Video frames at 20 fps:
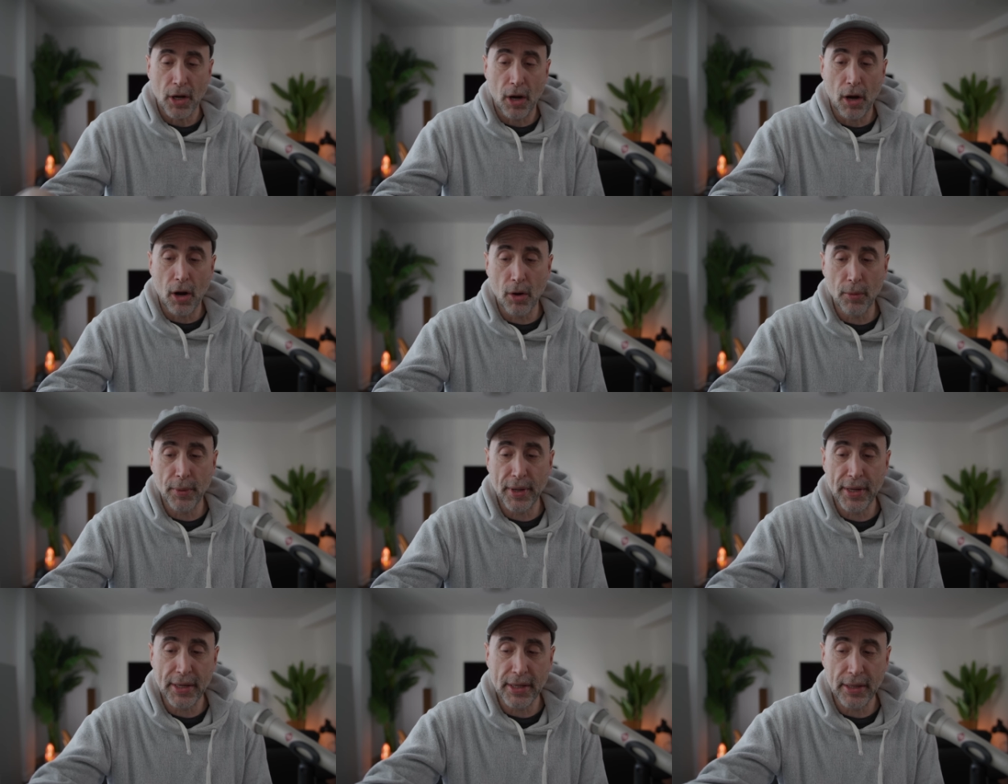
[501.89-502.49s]

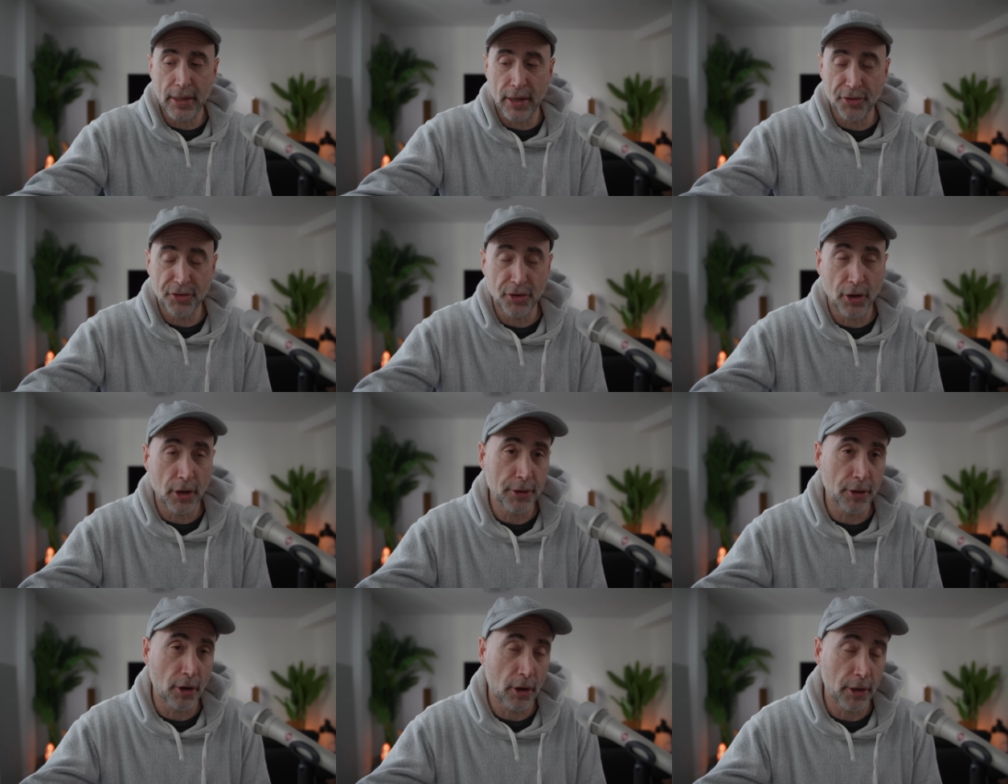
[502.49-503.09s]
Already, I
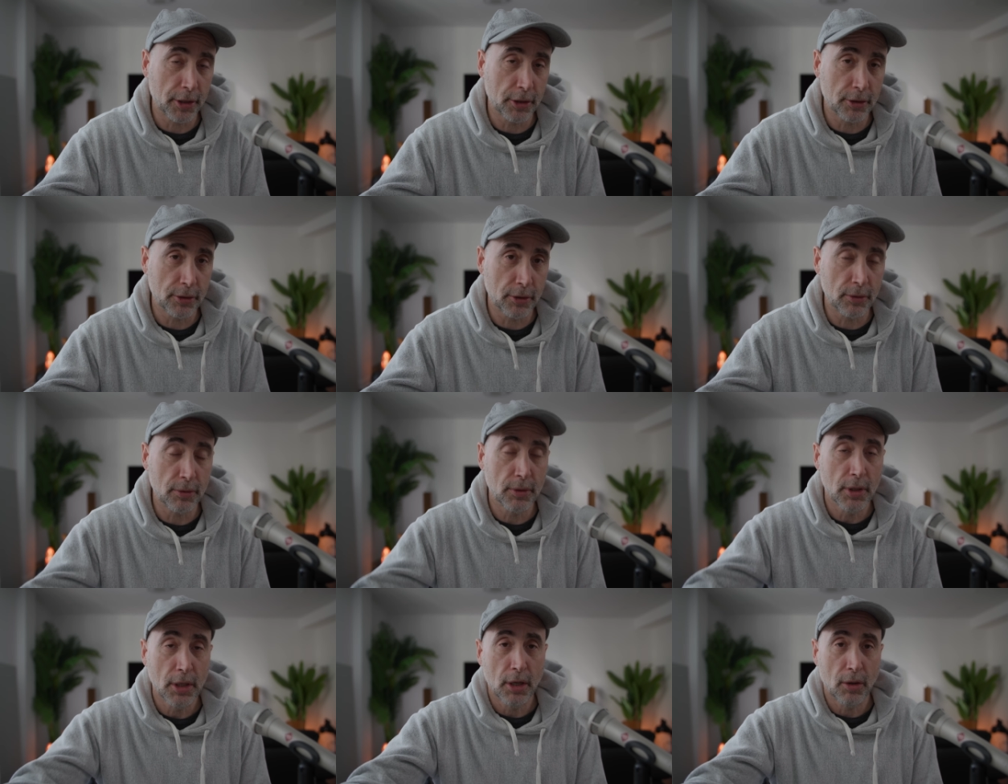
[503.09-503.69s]
saw an
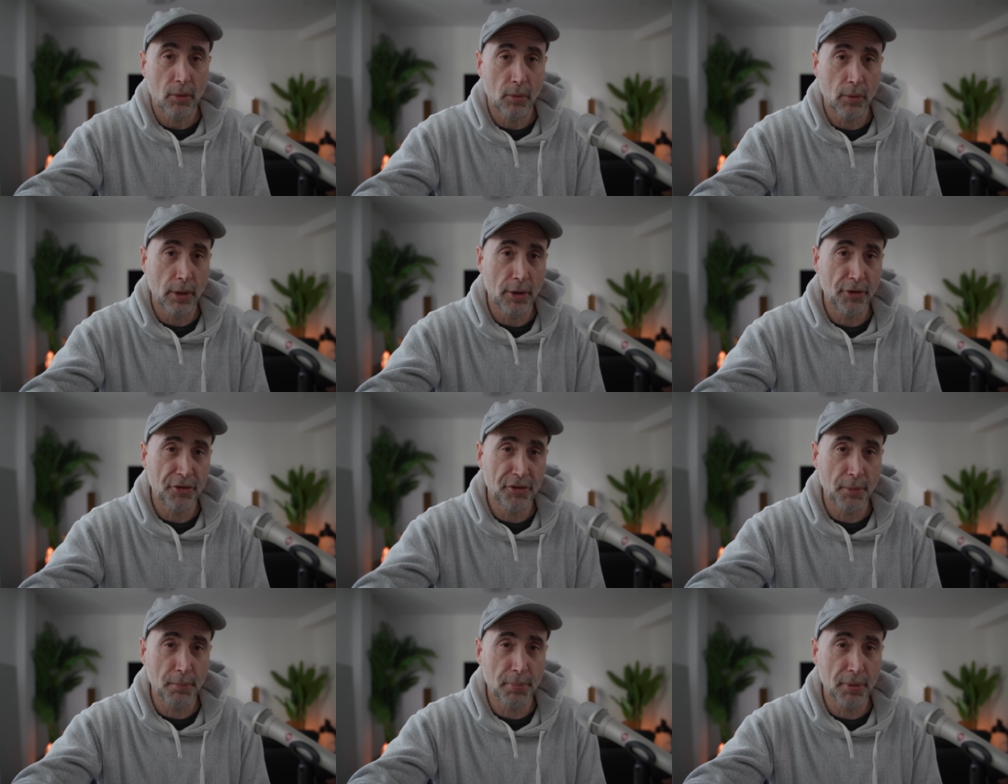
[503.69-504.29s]
article where
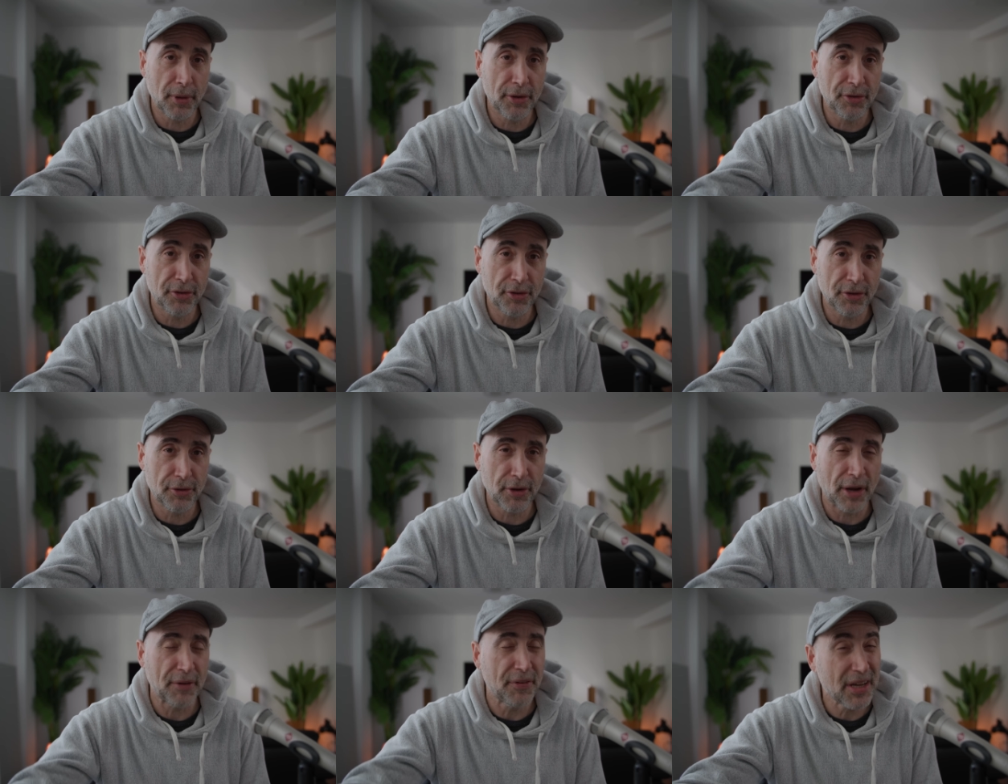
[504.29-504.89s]
some
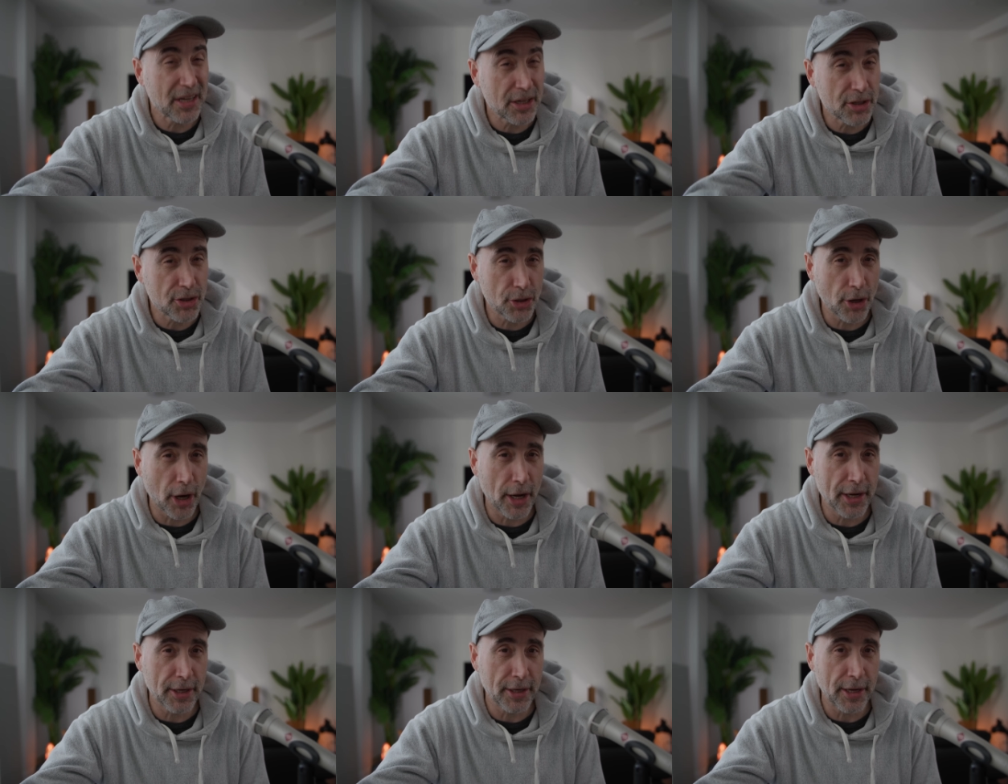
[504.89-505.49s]
places, I think in
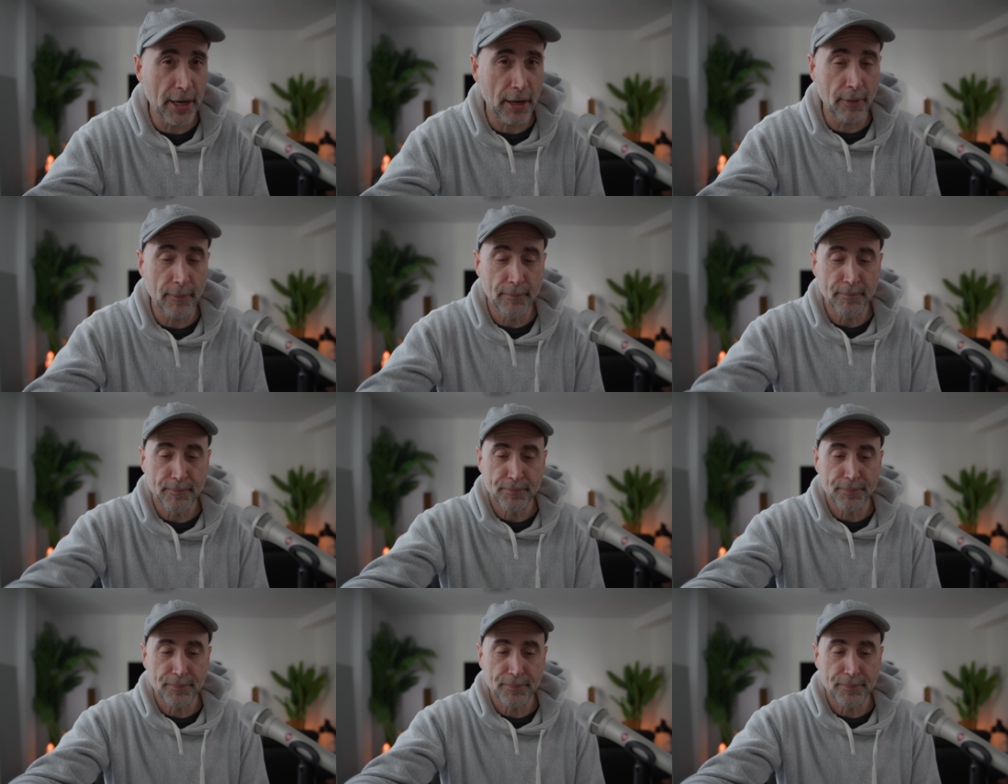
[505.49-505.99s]
China now,